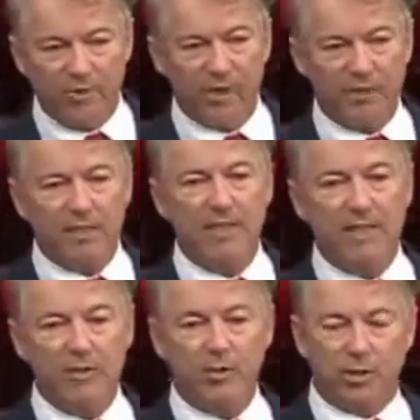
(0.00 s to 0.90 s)
the
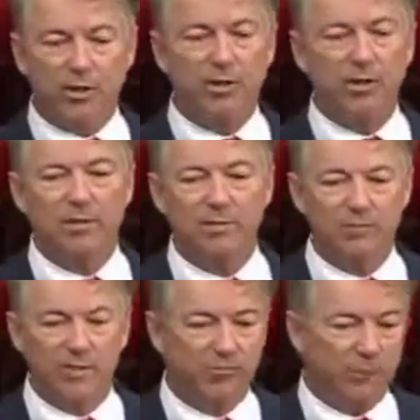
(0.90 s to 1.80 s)
elitist or the
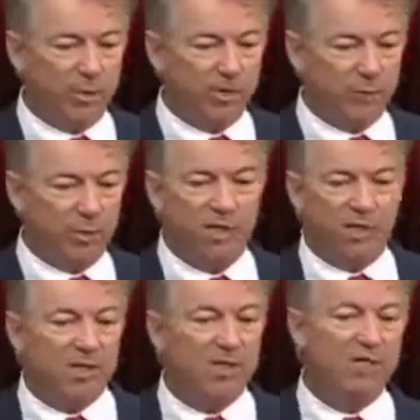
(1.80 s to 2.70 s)
collectivist point of view
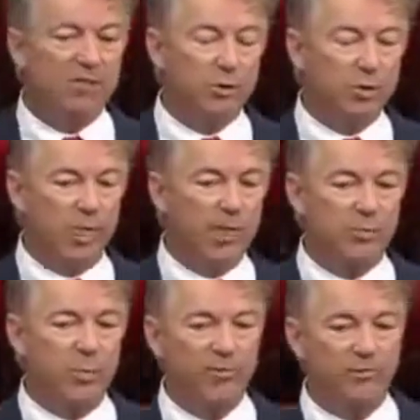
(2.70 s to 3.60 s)
and the individual
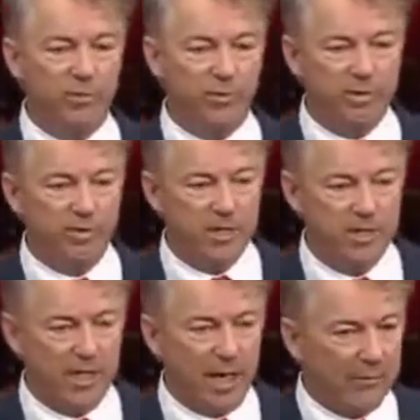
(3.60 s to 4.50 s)
rights point of view is,
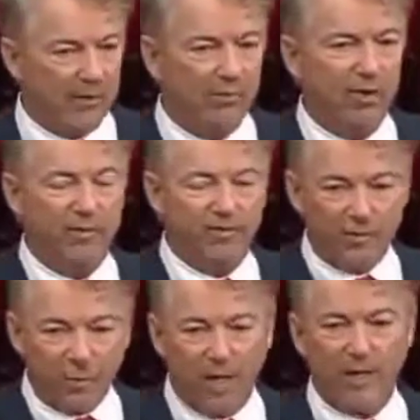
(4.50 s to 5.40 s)
I believe you have
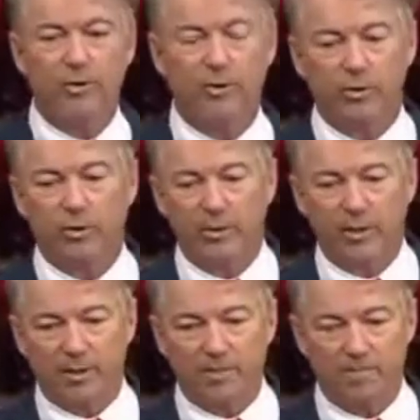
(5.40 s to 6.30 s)
every right to your
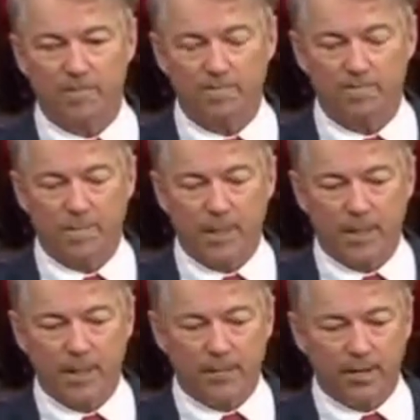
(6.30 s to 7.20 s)
opinion.
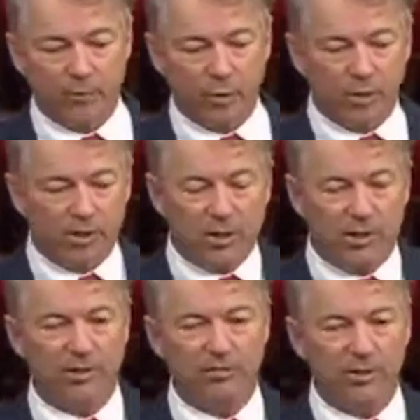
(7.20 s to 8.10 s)
But if you're a
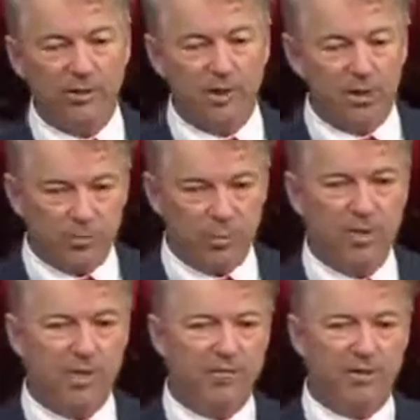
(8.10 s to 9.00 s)
collectivist and you
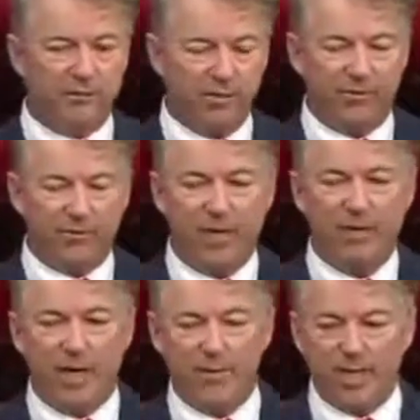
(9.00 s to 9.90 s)
believe that from the very
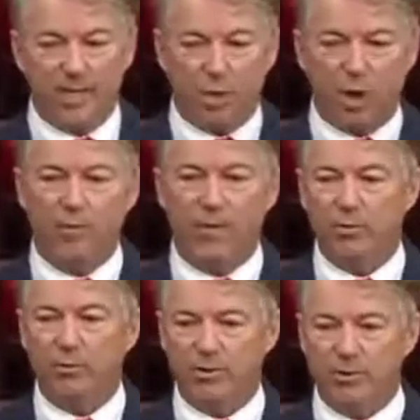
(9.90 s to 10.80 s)
top down, all
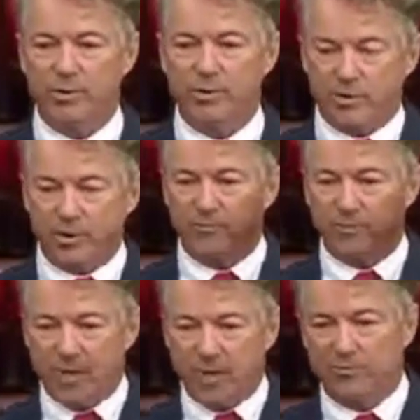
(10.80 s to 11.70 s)
medical decisions come
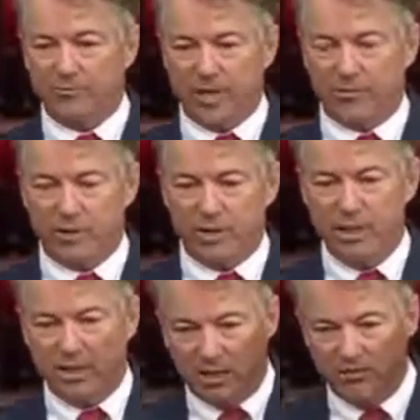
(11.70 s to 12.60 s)
from Dr. Fauci,
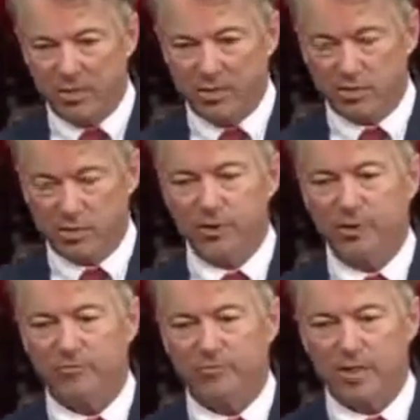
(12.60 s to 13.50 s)
and if he doesn't want
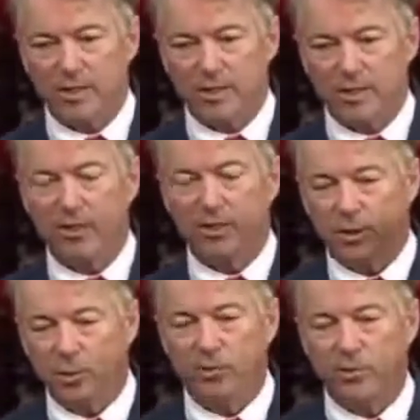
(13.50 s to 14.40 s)
you to fly,
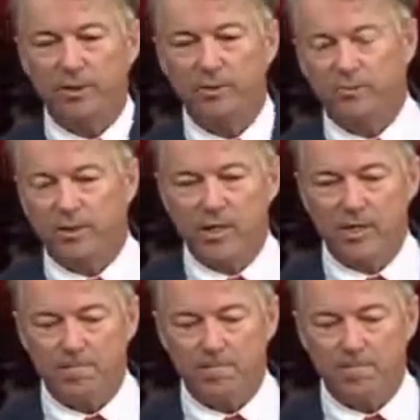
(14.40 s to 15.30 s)
you don't get to
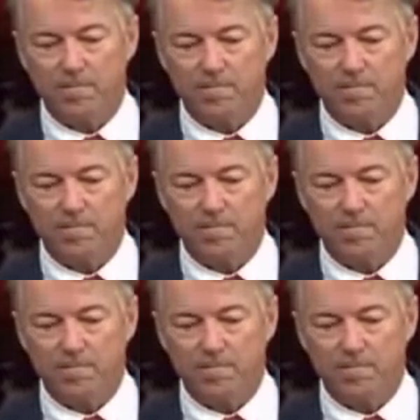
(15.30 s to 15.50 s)
fly,